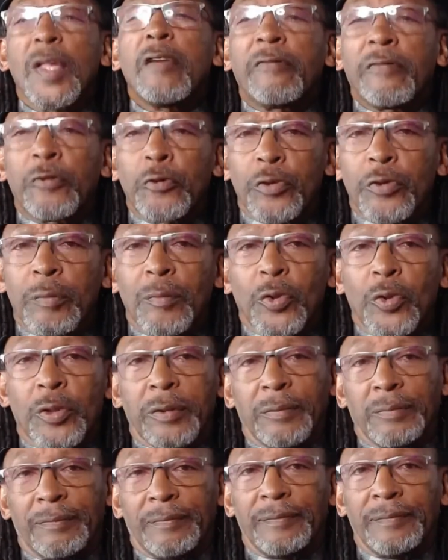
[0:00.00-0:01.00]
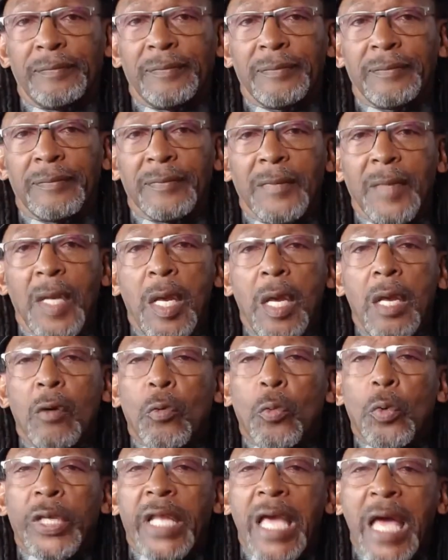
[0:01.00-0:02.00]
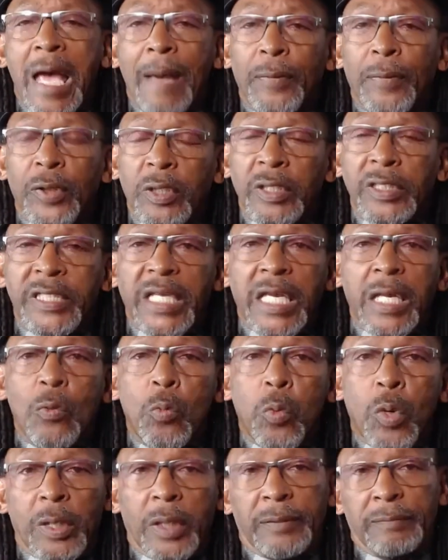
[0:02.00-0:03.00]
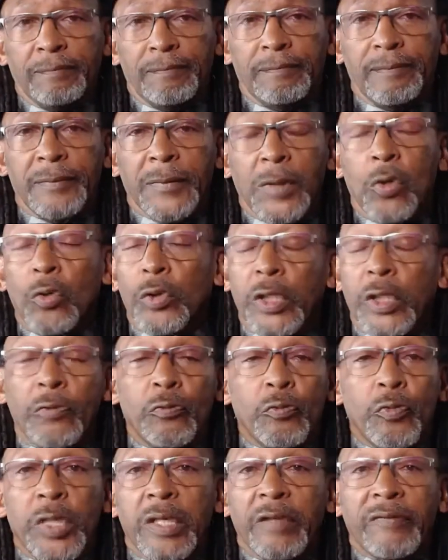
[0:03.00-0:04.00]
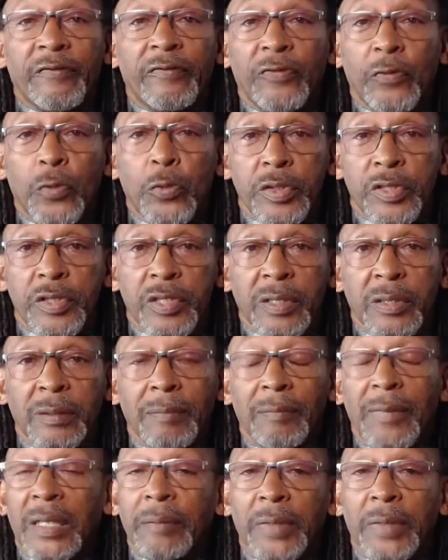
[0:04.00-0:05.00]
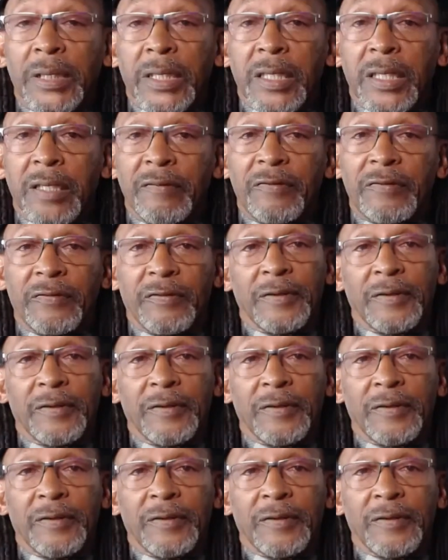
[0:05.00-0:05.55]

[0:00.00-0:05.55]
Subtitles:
Furthermore, what happened on day one only reinforced my belief.